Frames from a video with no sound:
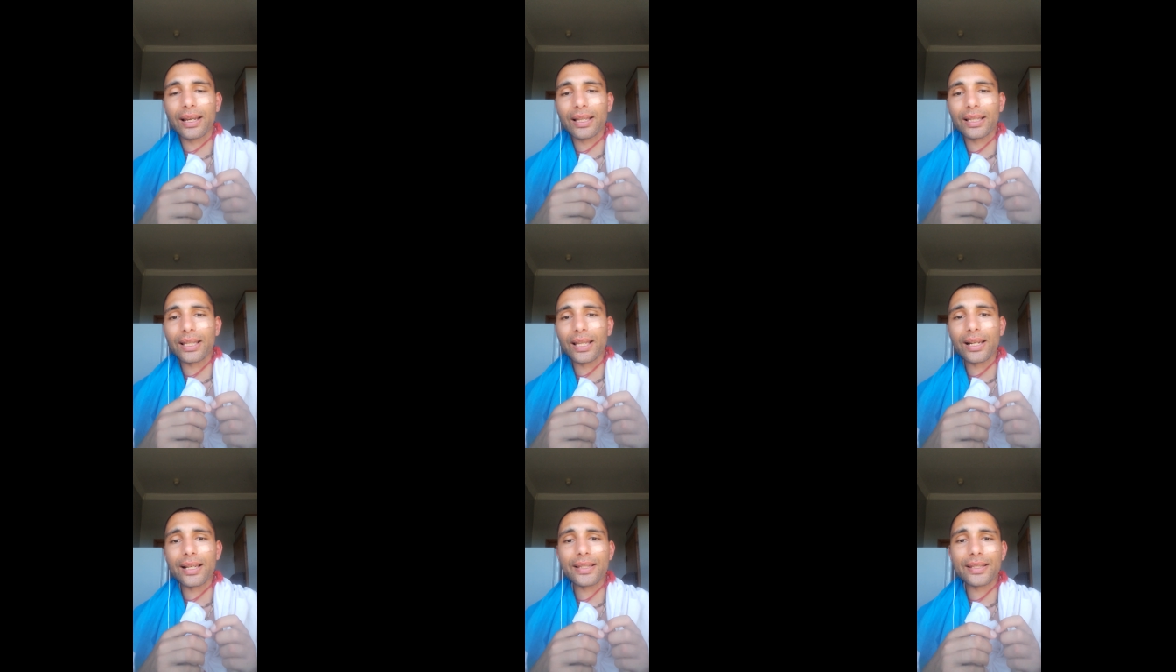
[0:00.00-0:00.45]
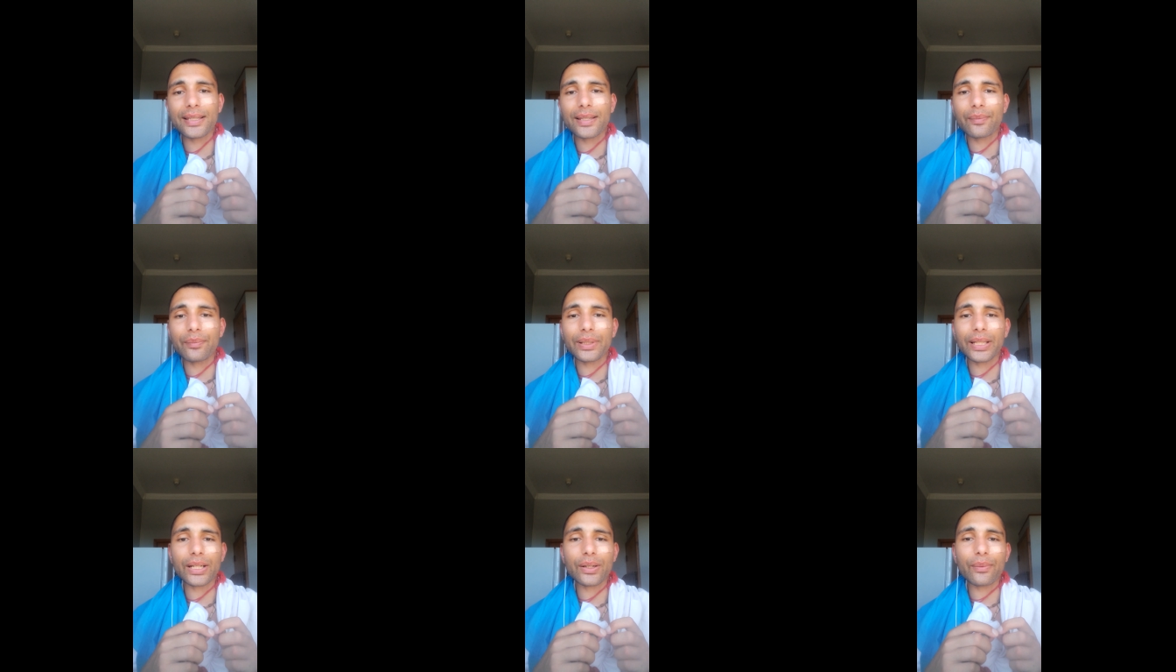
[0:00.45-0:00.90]
That is
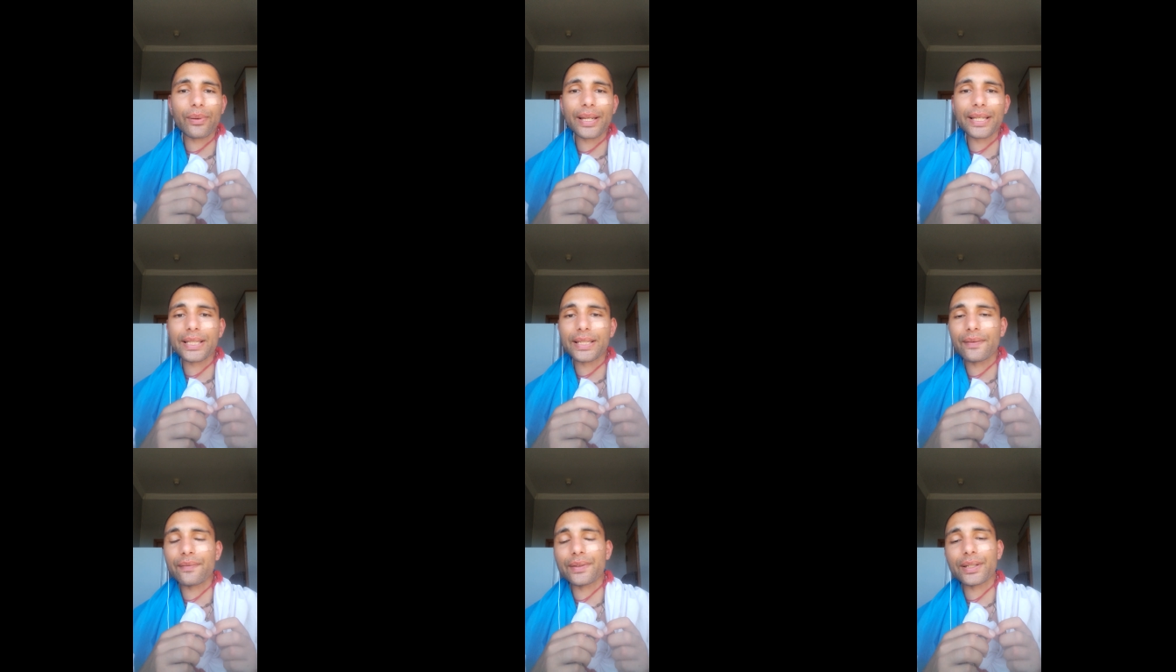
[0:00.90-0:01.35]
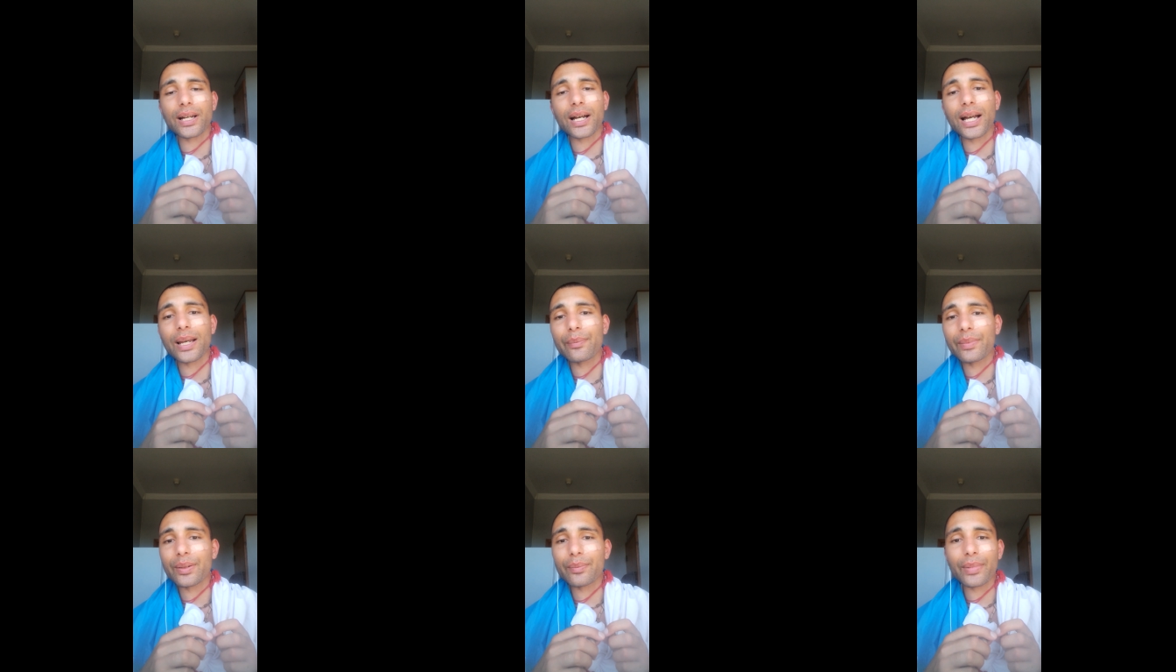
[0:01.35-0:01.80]
simply a waste of
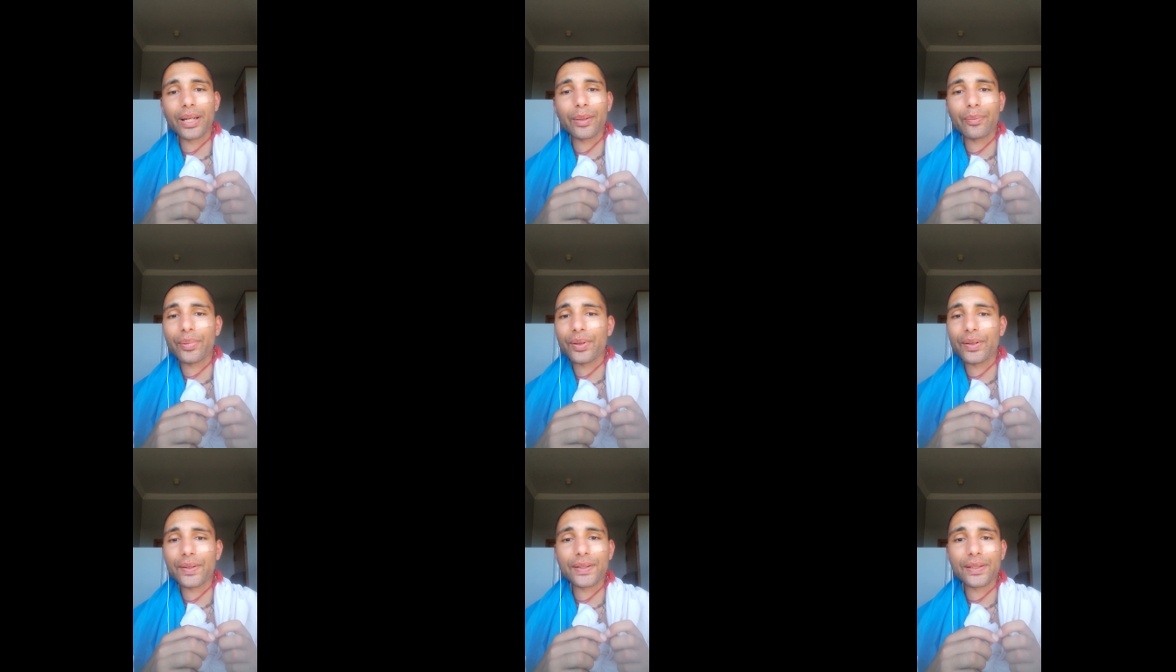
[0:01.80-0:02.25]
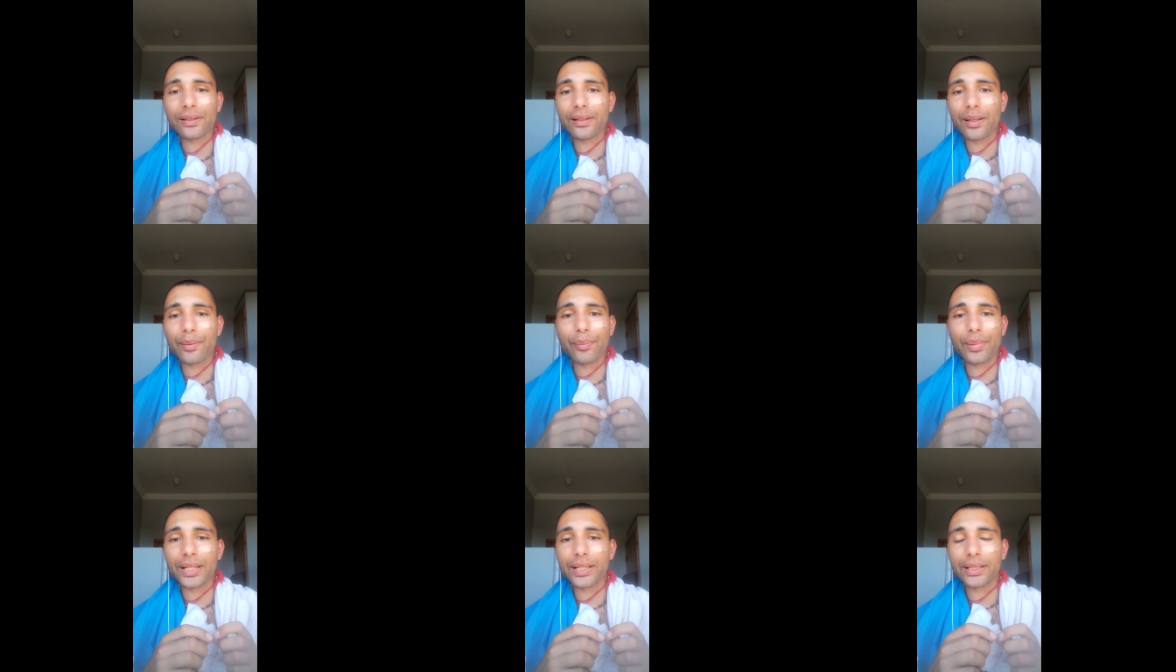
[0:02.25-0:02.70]
time, in my personal
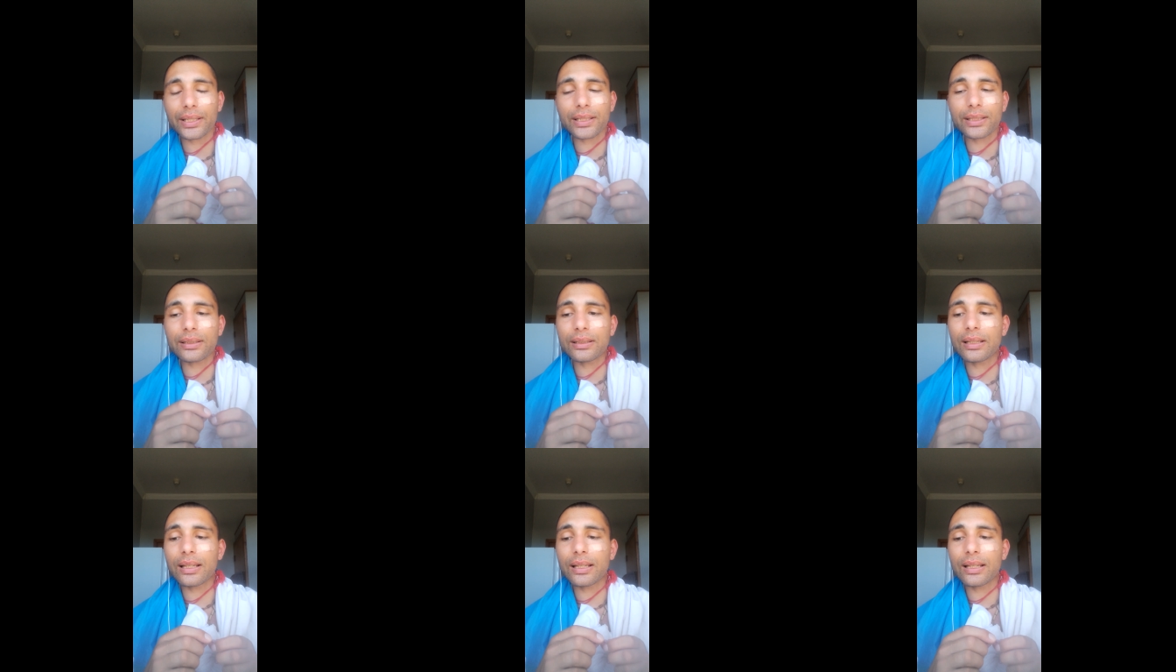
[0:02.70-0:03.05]
opinion.